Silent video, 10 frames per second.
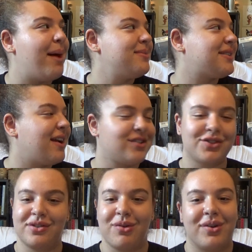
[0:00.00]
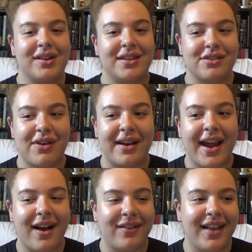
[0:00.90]
I'm scared just recording this right
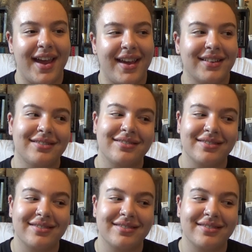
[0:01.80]
now. Like,